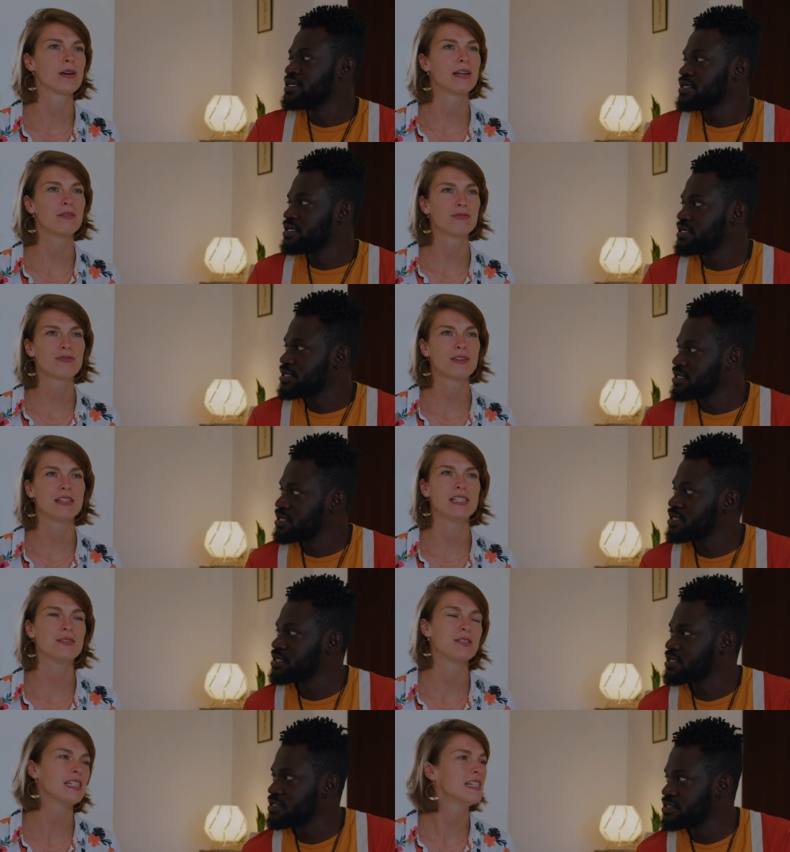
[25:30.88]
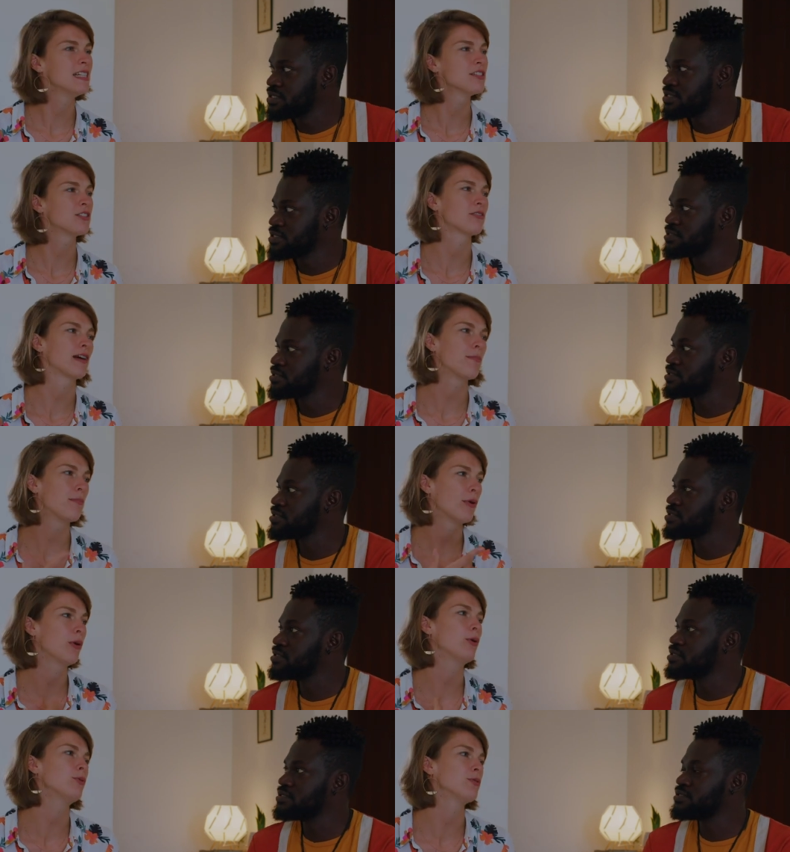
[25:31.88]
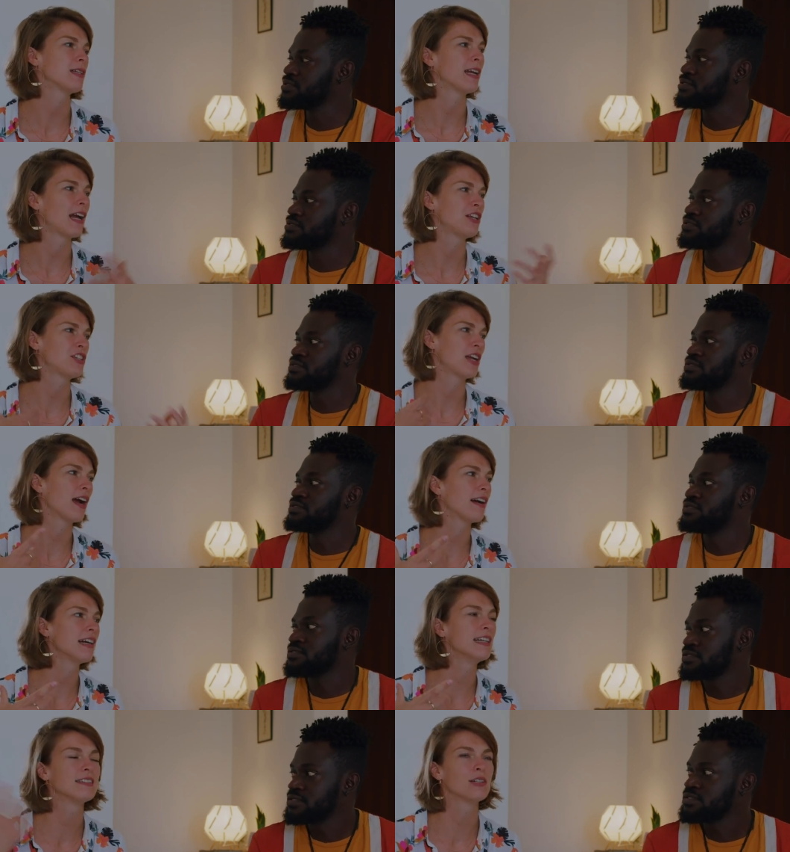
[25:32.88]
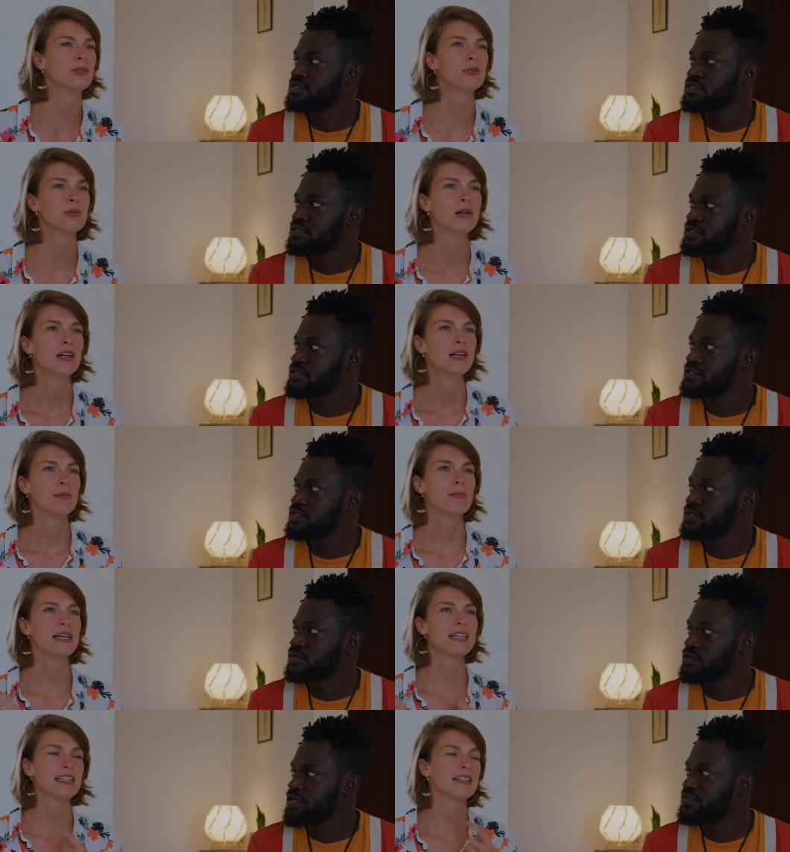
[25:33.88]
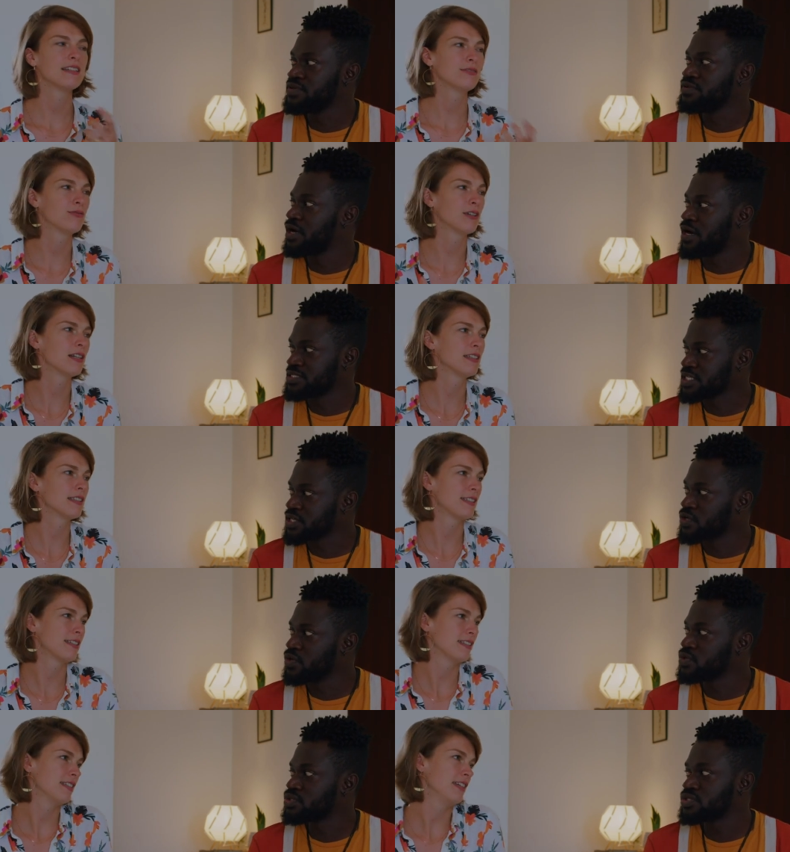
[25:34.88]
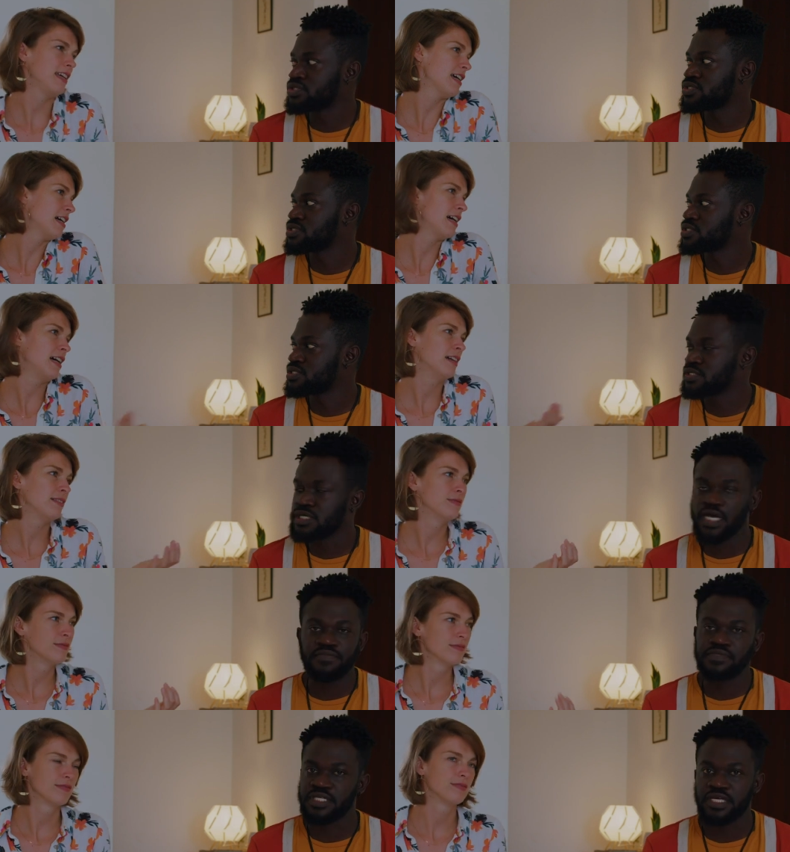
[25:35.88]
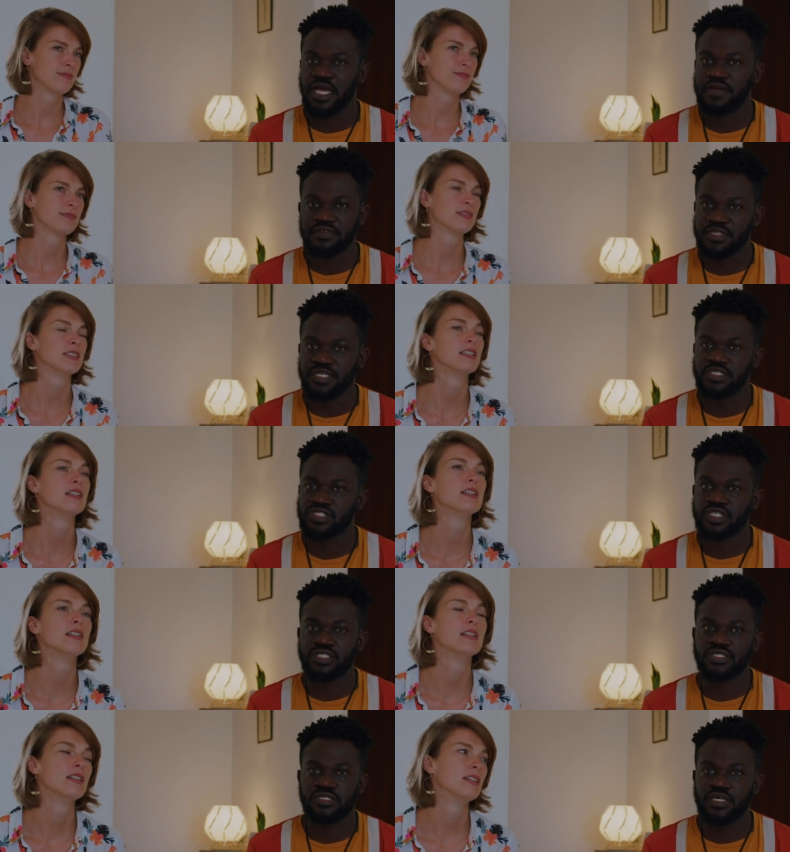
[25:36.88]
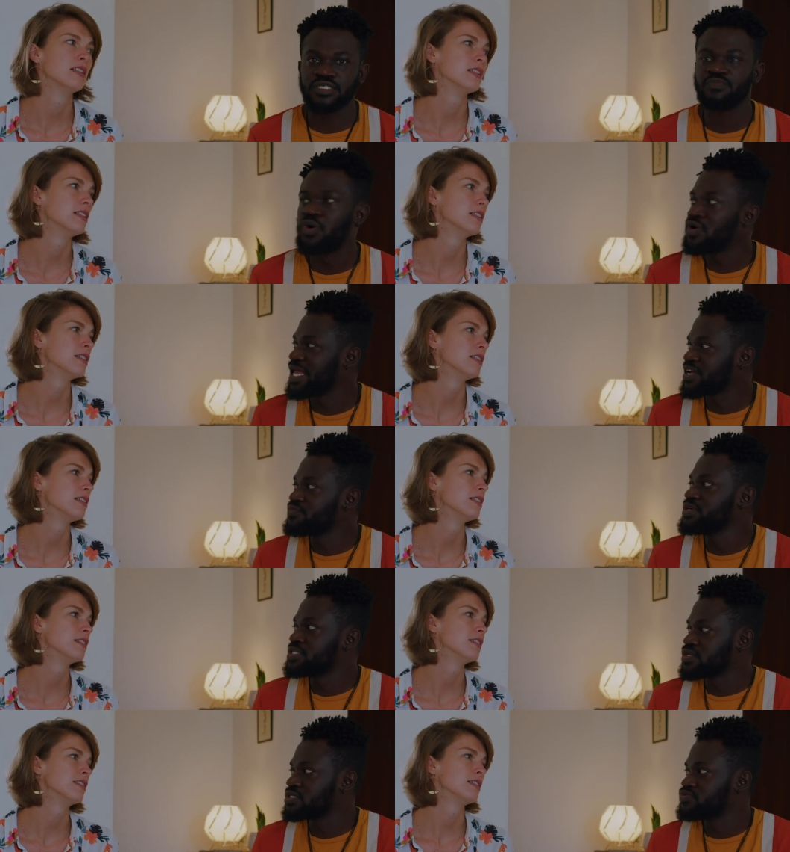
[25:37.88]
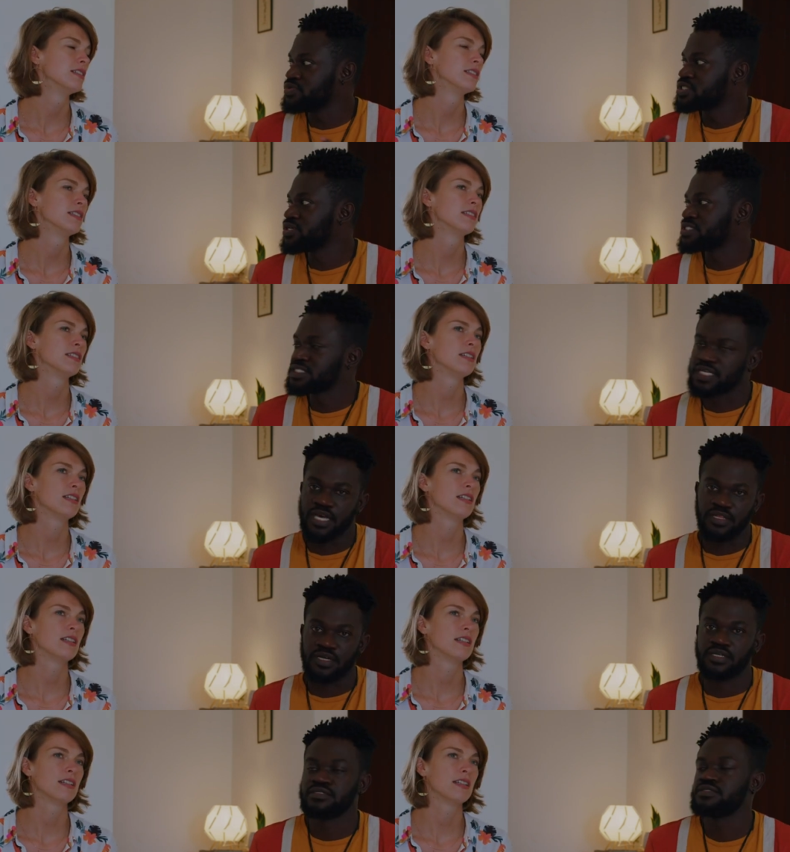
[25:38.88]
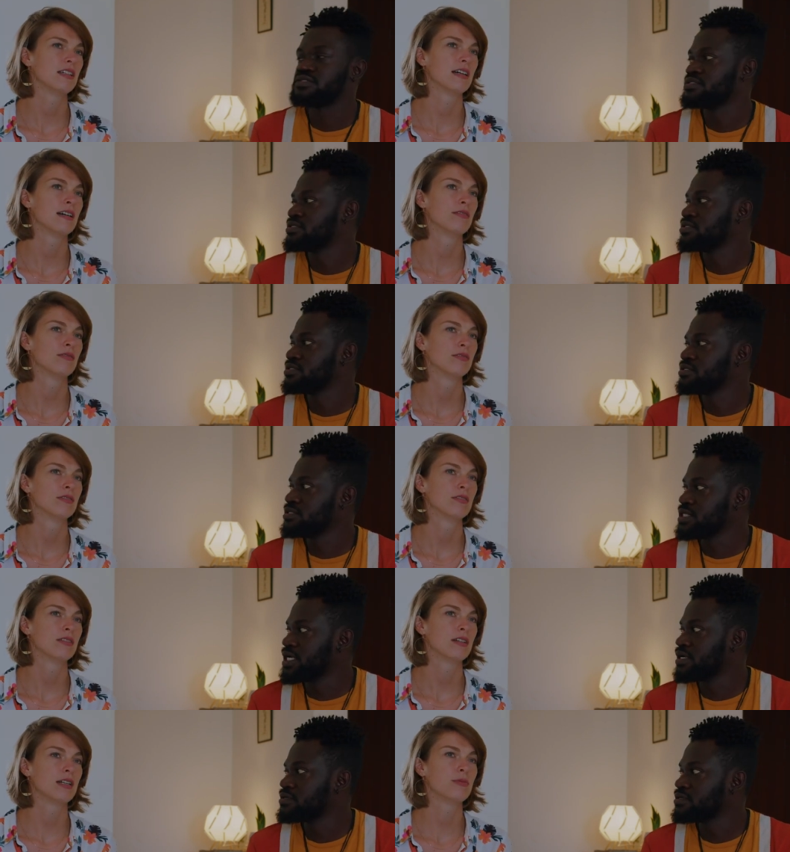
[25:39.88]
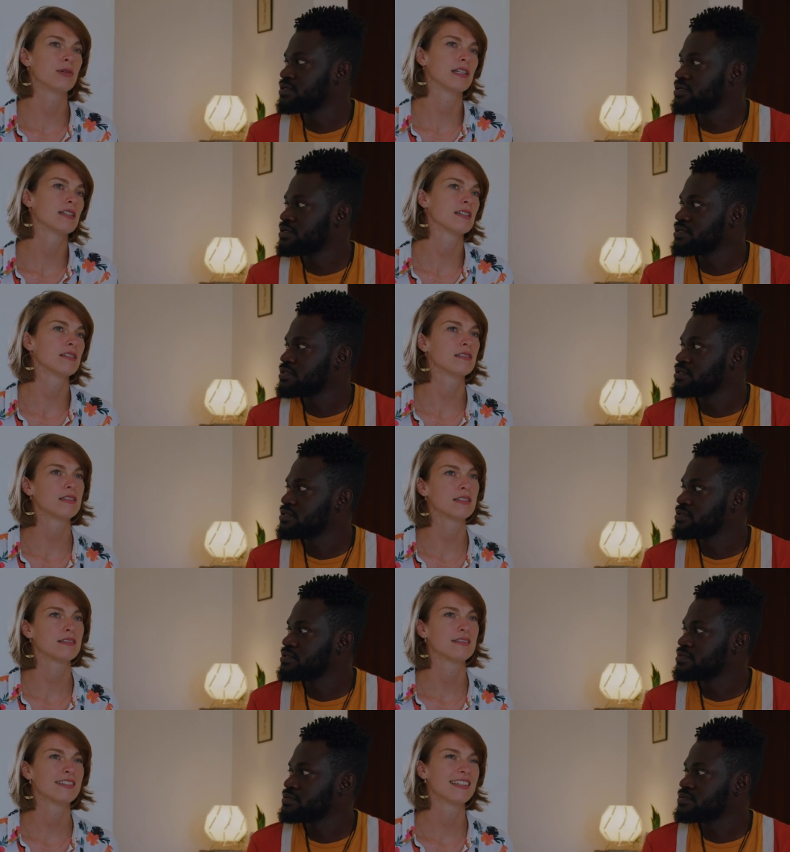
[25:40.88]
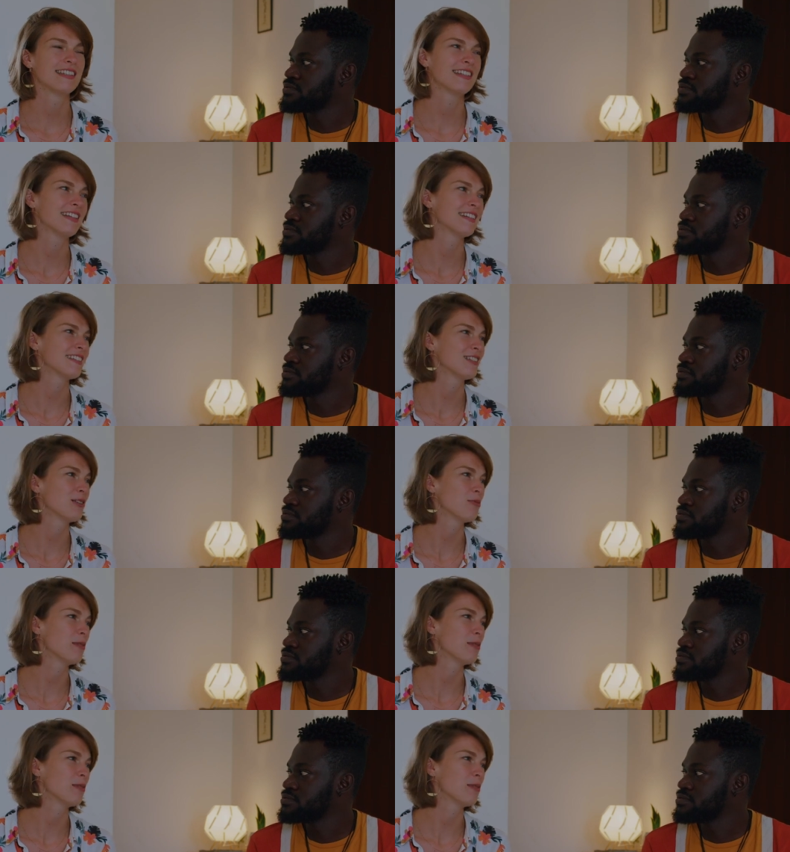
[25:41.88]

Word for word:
Speaker 1: or you you see an Instagram post and I share it. So make it uh, Even for articles, us, yeah,
Speaker 2: everything, everything. Just it's more like research, research together.
Speaker 1: Yeah, yeah. And whether that's